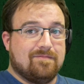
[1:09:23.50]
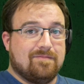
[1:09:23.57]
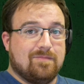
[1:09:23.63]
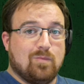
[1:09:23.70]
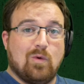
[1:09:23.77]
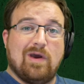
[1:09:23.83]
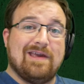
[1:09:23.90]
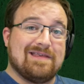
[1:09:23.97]

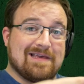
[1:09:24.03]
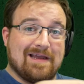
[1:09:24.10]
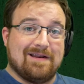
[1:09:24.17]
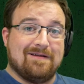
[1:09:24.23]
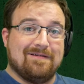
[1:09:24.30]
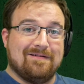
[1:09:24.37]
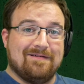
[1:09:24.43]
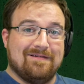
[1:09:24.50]
What he said.
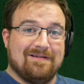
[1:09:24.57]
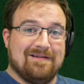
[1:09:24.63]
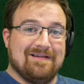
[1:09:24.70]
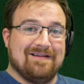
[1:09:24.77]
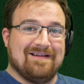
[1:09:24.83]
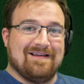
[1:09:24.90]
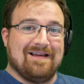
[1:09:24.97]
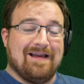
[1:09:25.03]

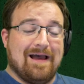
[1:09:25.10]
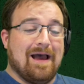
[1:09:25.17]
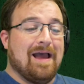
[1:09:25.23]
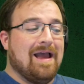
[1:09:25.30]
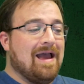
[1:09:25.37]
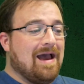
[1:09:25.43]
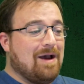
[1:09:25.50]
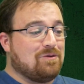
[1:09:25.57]

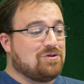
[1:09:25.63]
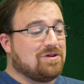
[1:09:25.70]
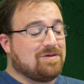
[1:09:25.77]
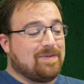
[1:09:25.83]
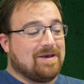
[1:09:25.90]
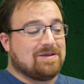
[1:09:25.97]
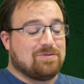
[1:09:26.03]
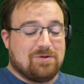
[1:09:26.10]
I was just
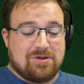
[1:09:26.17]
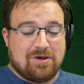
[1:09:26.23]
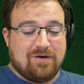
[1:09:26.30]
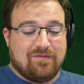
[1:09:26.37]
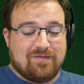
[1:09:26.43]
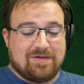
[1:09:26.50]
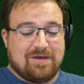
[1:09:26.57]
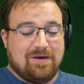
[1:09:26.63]
about to switch
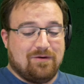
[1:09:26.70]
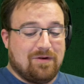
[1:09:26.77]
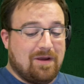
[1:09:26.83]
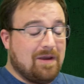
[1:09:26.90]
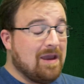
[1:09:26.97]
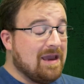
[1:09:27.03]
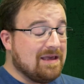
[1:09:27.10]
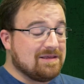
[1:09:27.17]
over to you,
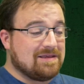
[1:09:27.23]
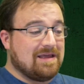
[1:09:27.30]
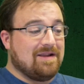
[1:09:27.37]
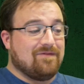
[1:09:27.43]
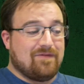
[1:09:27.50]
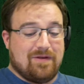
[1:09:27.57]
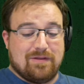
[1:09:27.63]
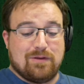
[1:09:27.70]
and instead
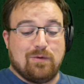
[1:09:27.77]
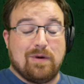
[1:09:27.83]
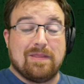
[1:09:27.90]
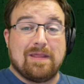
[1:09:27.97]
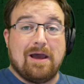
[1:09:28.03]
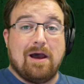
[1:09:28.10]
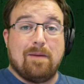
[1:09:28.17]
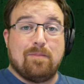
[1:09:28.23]
of
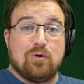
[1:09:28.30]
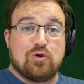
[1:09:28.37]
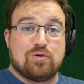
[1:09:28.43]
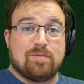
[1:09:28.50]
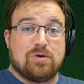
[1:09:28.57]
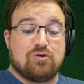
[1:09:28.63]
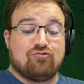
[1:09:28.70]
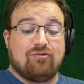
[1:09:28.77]
doing that, I pushed
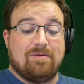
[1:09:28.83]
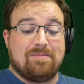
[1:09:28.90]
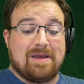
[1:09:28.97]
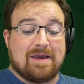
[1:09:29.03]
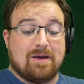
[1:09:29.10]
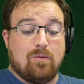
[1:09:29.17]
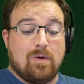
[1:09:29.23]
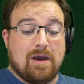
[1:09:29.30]
my stream
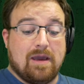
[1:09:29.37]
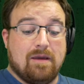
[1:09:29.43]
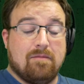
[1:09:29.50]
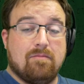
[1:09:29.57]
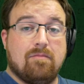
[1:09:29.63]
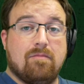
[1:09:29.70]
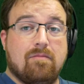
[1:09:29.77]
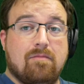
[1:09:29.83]
deck away
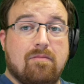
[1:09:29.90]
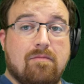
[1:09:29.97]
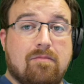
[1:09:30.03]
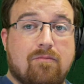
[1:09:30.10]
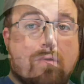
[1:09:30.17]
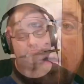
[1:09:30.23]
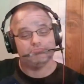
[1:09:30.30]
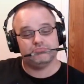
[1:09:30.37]

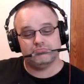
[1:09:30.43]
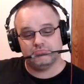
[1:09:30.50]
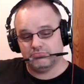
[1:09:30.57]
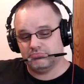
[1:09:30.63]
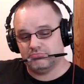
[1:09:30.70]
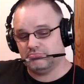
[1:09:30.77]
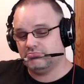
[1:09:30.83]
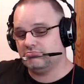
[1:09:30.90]
rather than
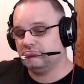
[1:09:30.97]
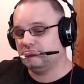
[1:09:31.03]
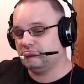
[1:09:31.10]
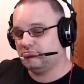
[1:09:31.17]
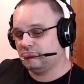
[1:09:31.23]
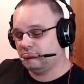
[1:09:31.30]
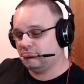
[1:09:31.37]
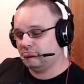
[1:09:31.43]
going, there's
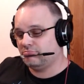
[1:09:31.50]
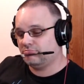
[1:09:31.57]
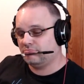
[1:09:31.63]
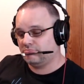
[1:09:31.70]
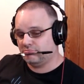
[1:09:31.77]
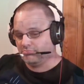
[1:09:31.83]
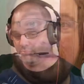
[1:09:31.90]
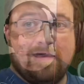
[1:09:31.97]
Jan.
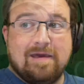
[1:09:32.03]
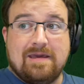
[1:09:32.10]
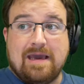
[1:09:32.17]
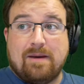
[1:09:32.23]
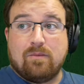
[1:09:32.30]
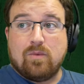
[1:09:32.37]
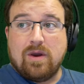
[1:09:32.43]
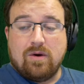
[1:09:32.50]

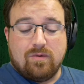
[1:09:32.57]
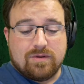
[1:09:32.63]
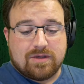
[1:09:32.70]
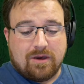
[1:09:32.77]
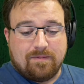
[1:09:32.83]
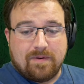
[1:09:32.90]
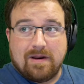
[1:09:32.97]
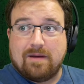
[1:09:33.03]
Yeah, we always
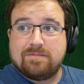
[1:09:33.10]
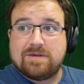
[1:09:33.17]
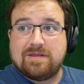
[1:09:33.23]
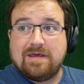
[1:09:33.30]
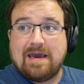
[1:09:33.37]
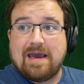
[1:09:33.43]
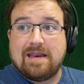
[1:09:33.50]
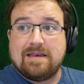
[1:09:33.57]
open up to
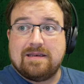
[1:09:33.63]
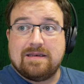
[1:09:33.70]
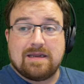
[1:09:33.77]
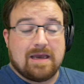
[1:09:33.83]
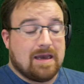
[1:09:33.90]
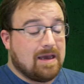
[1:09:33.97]
the end.